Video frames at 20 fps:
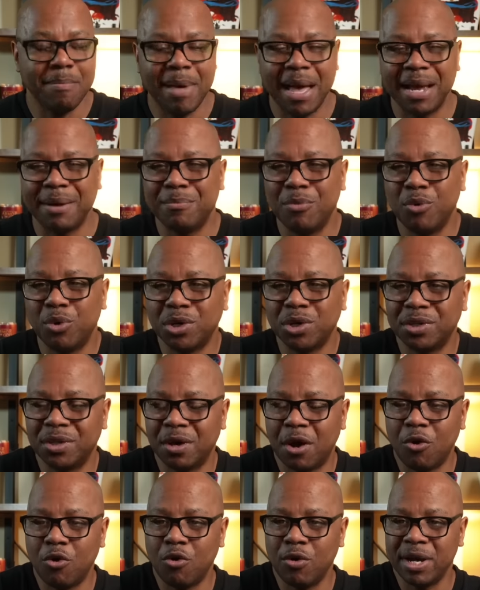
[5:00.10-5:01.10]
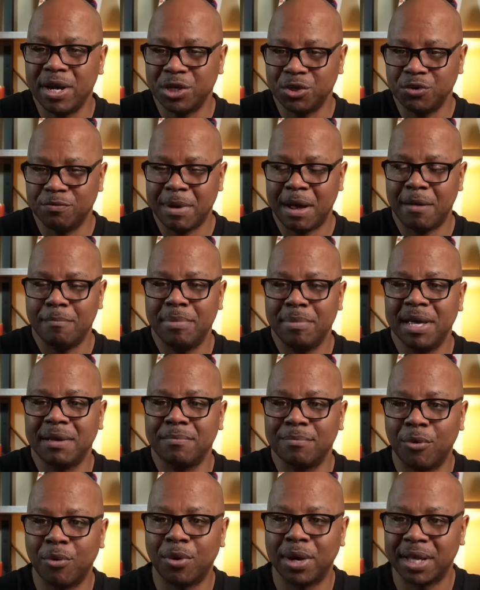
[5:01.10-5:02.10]
back more to the whole issue about
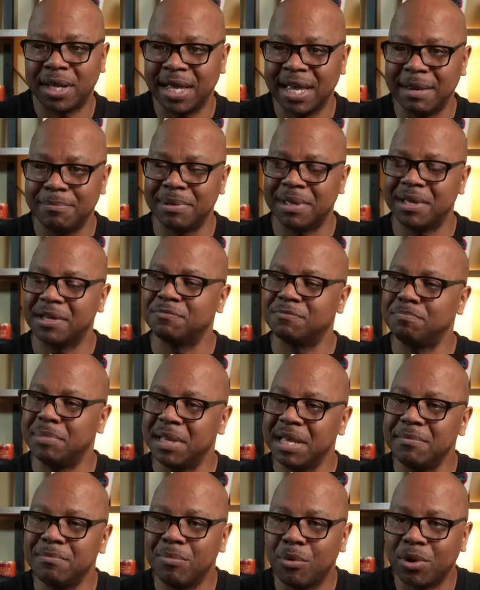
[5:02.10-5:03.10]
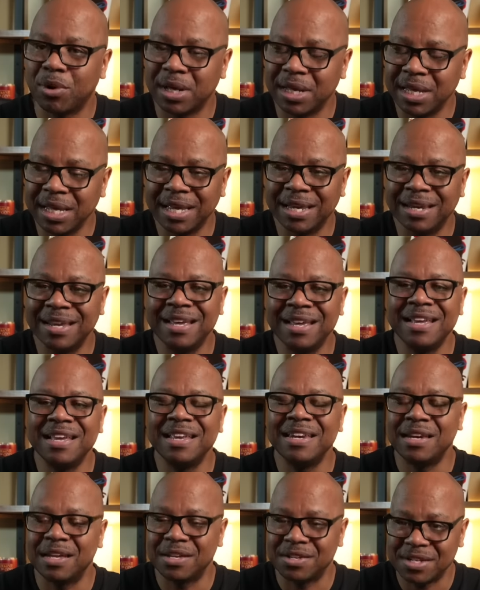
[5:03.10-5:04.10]
being born again because being born again
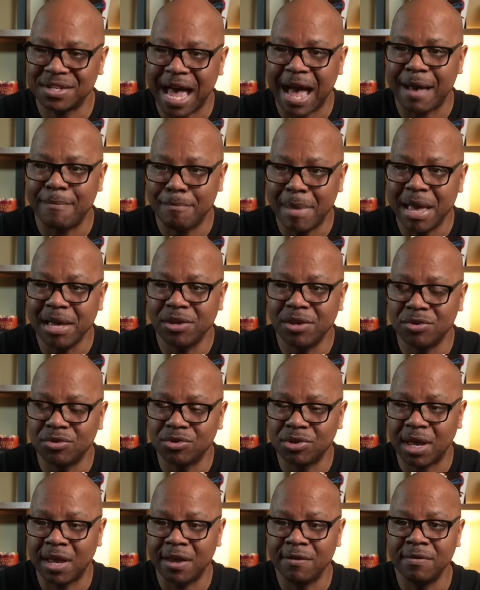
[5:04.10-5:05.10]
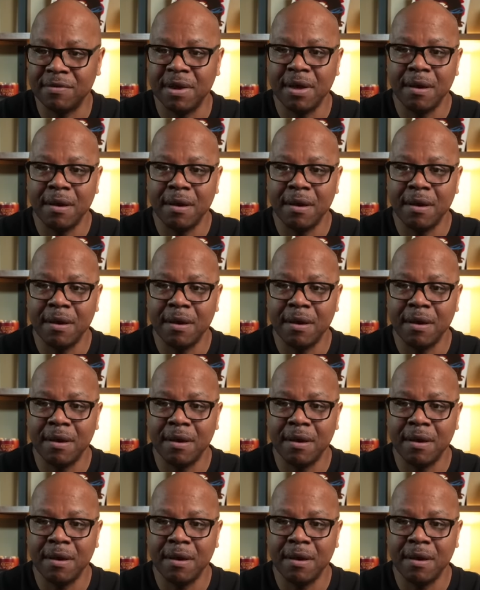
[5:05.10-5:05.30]
does not make you saved,